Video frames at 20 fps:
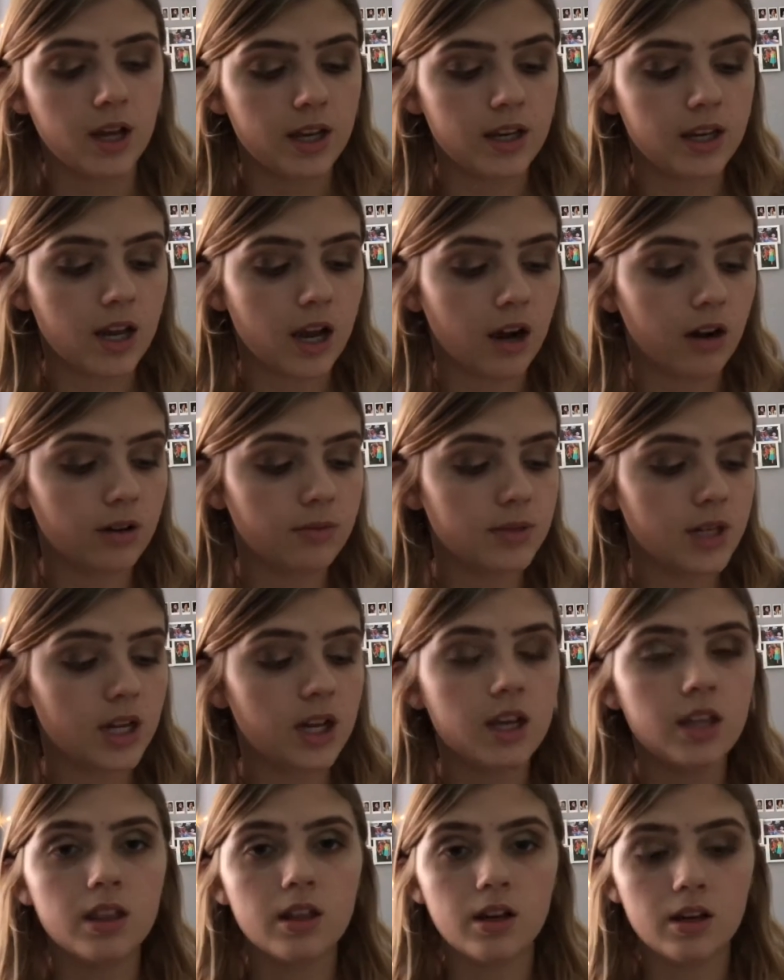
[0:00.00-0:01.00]
Now I'm
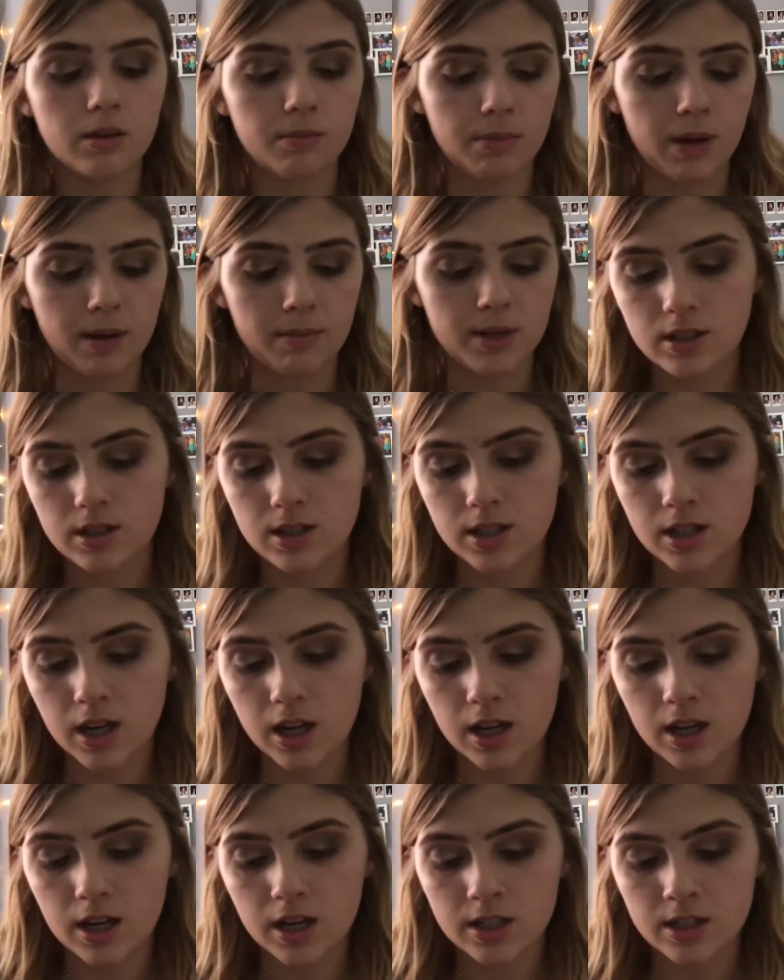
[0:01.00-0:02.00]
taking the Baby
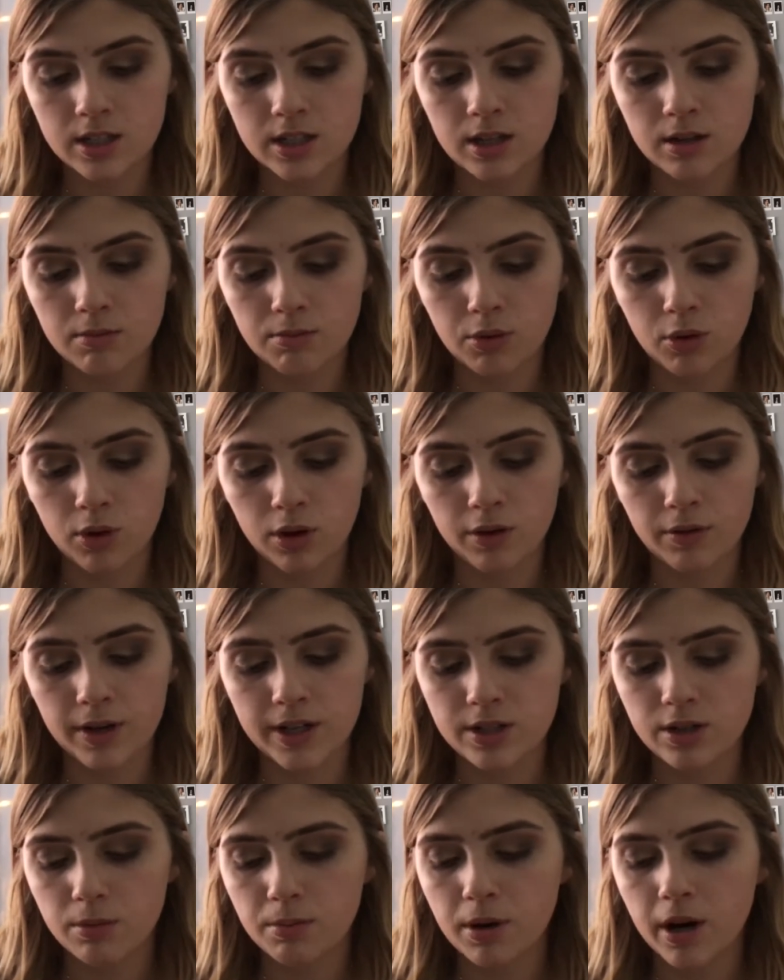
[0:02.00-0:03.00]
Skin Instant Pore
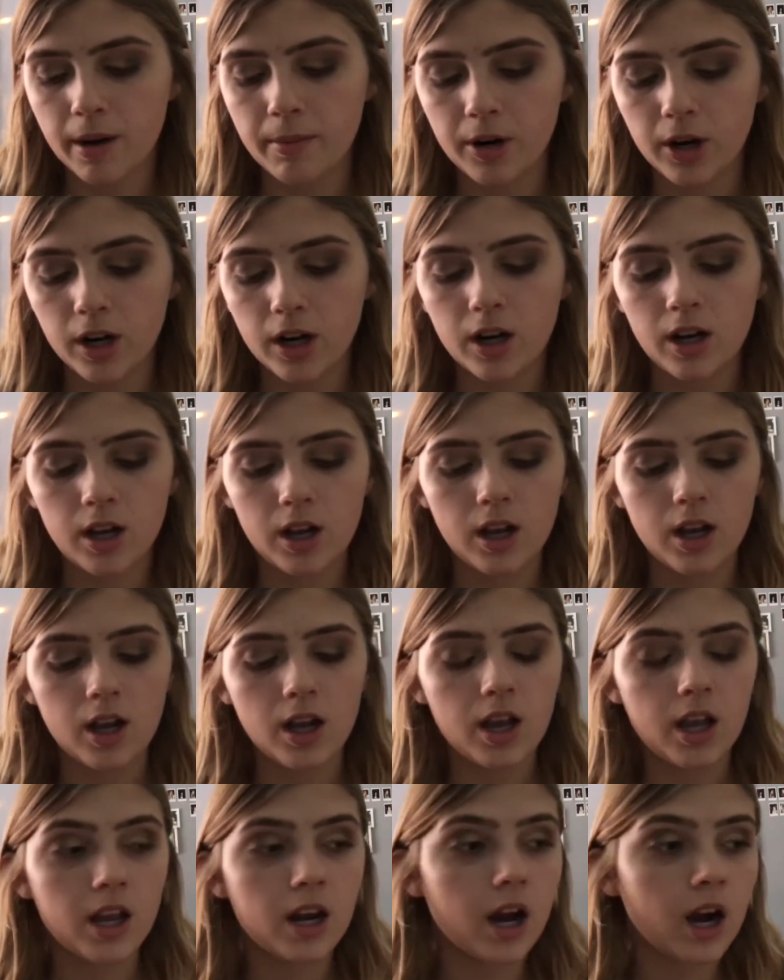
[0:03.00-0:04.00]
Eraser Primer,
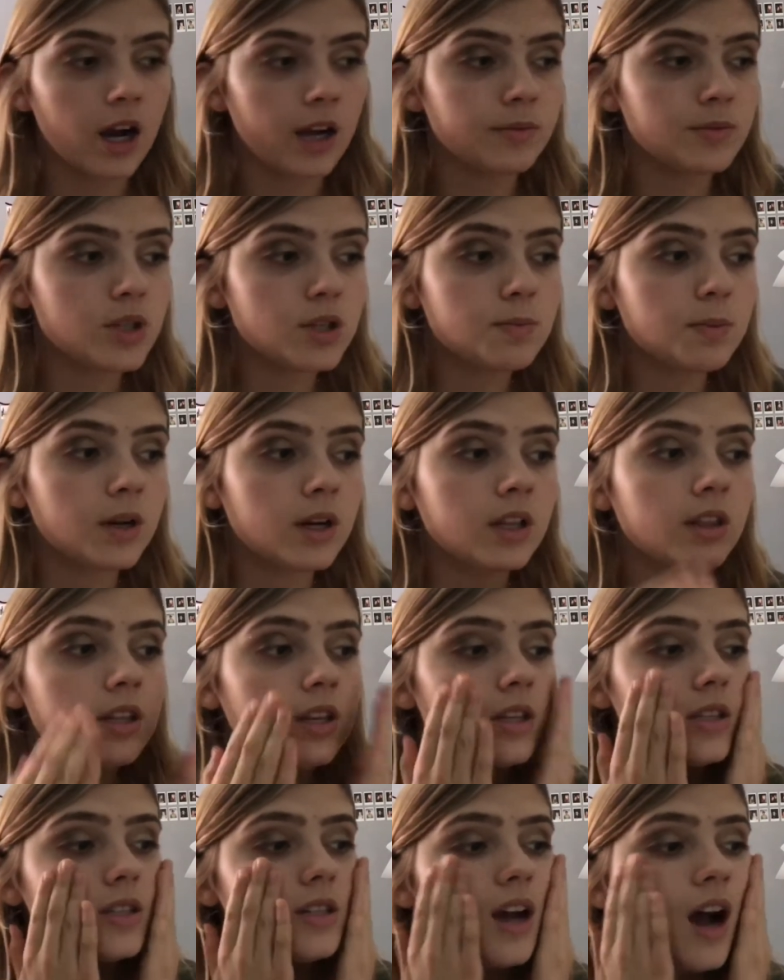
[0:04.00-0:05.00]
and I'm just putting
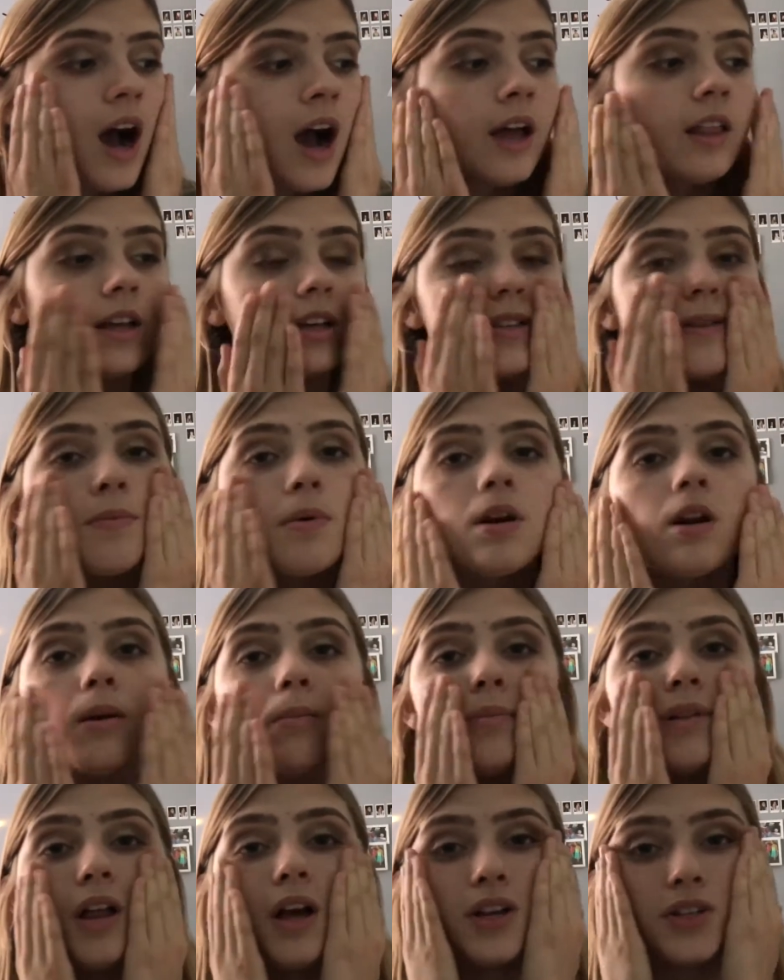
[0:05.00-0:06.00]
this, I like to put on
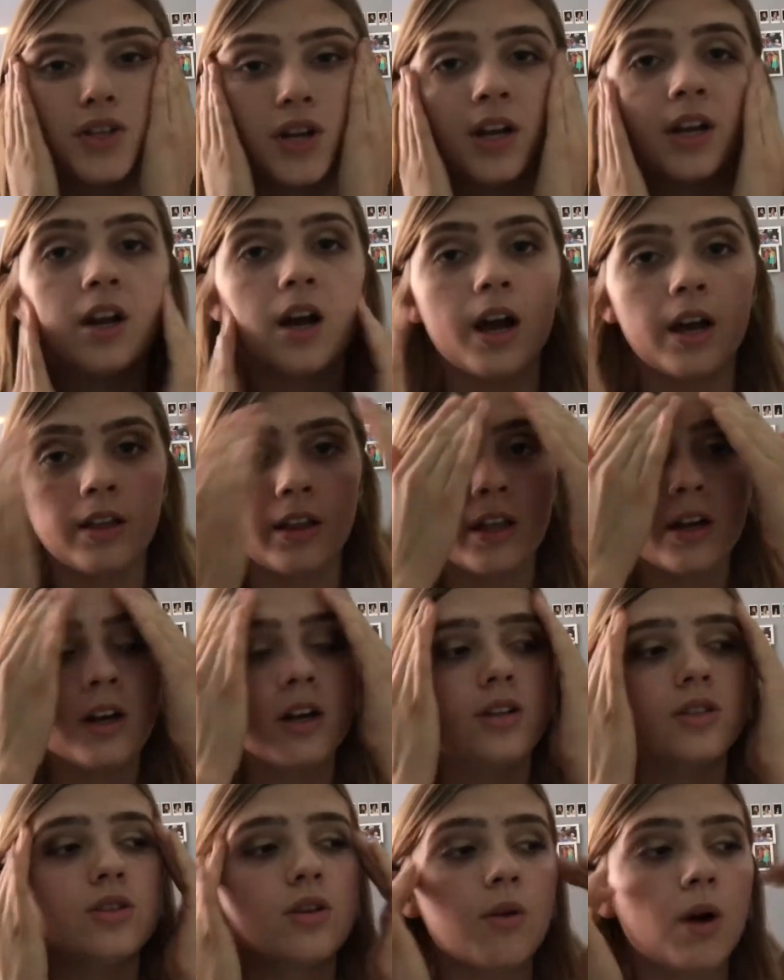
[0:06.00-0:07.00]
blush and
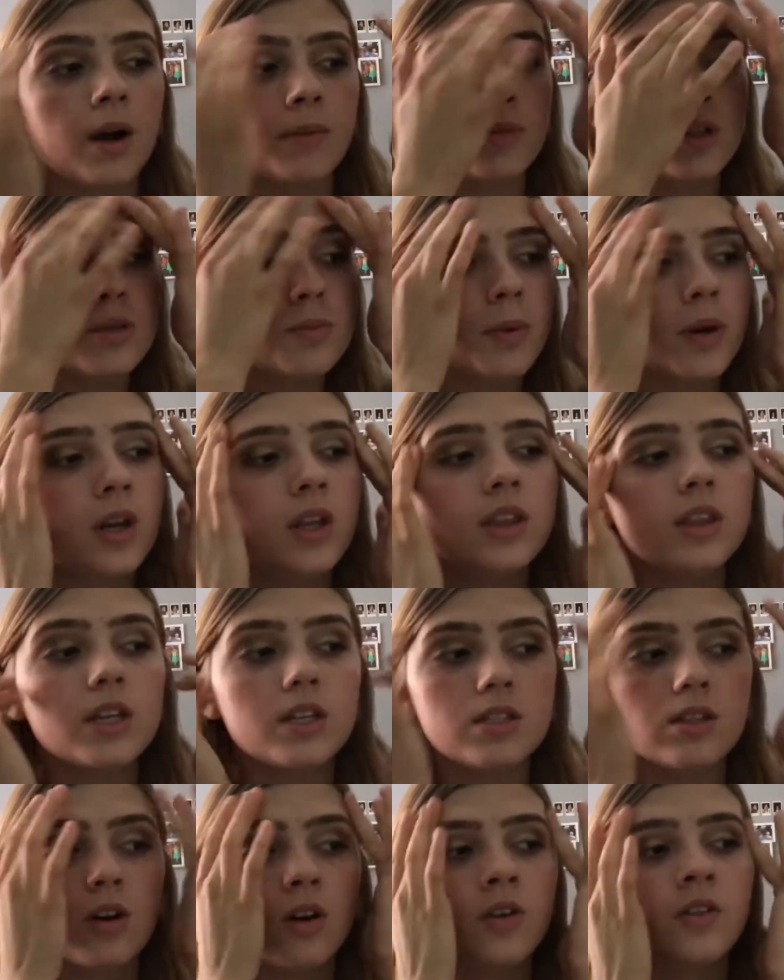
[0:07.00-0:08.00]
highlighter, so I'm just putting
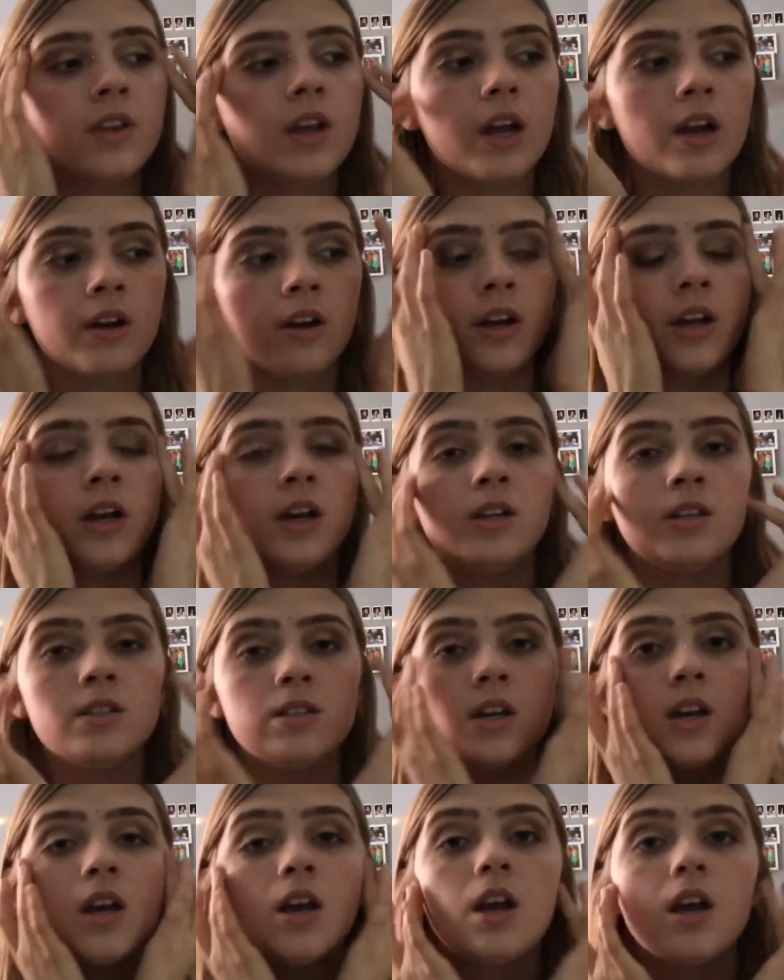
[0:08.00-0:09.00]
this on the areas
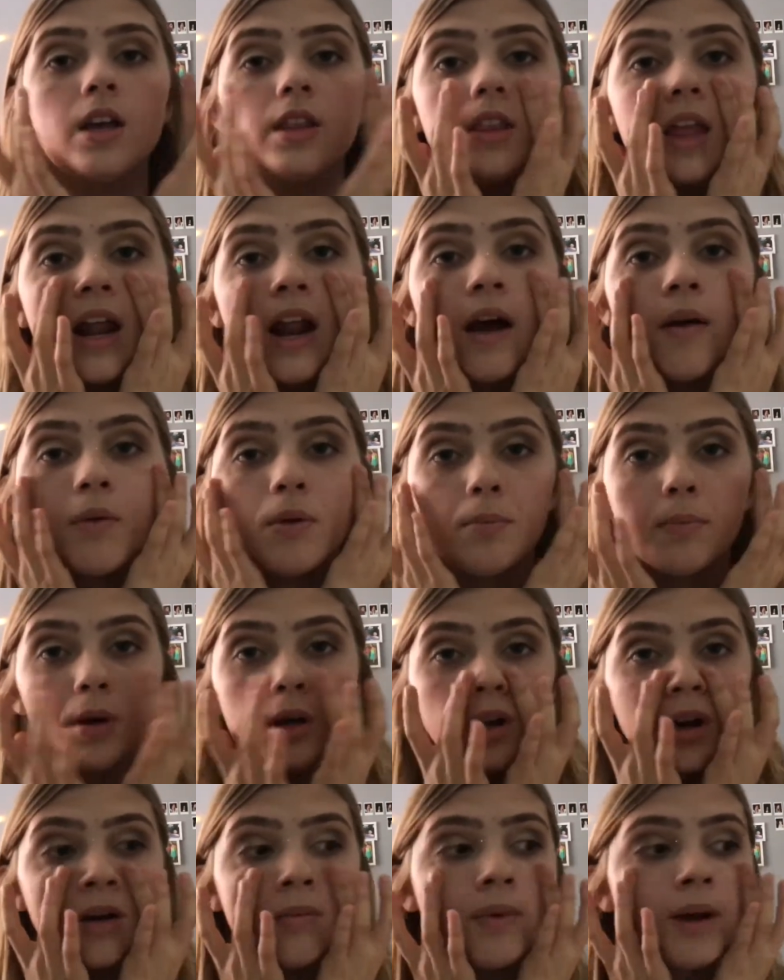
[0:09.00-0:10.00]
that I would
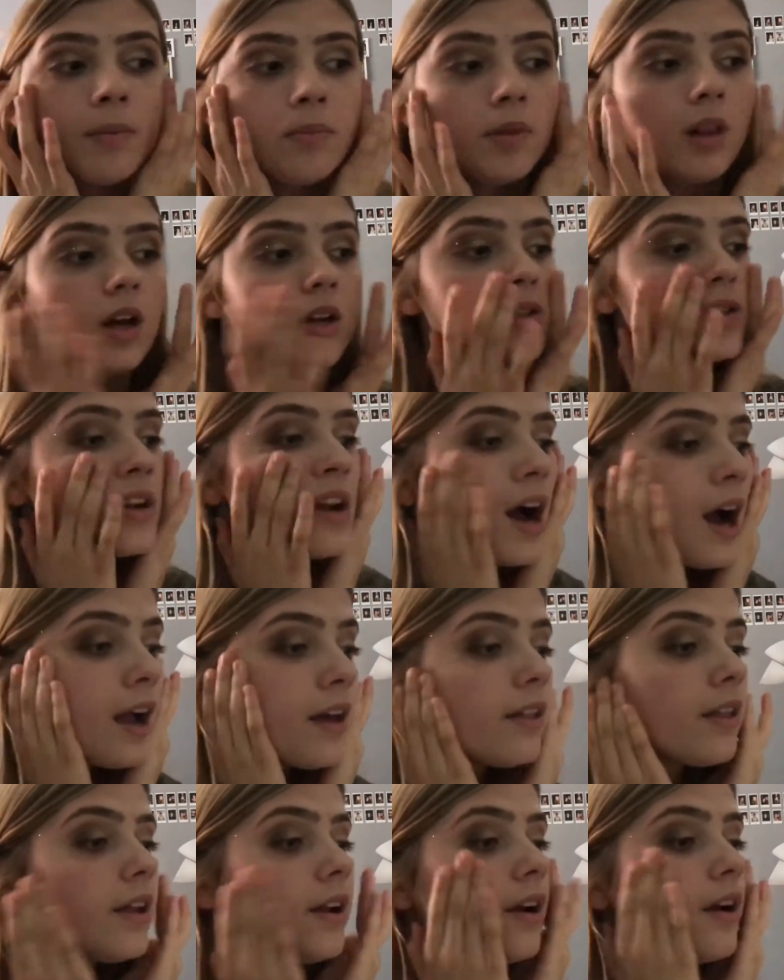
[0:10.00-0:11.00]
put on my blush and
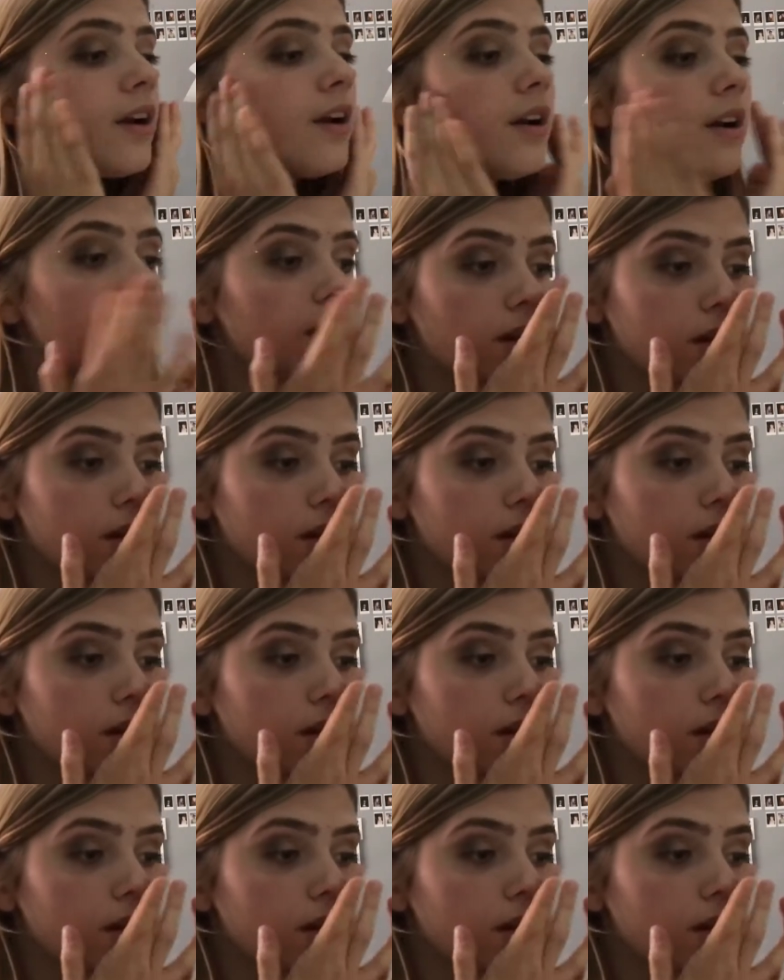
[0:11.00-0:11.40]
highlighter.